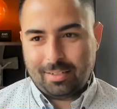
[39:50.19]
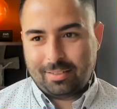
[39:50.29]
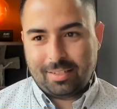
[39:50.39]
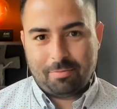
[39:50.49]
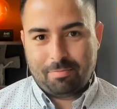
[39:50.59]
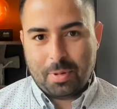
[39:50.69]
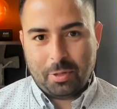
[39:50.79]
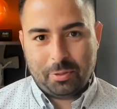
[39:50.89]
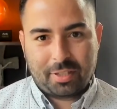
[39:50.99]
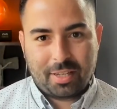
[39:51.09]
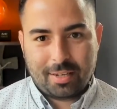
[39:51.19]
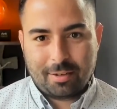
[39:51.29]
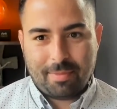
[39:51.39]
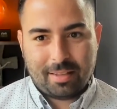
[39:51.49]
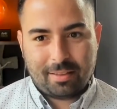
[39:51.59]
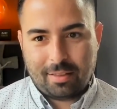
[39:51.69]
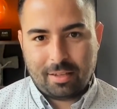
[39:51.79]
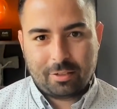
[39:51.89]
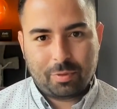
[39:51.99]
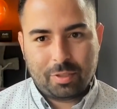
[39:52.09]
to say boasting about the
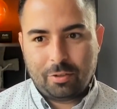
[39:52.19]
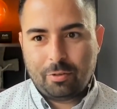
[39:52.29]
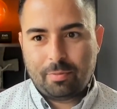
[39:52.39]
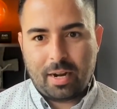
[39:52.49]
things we do,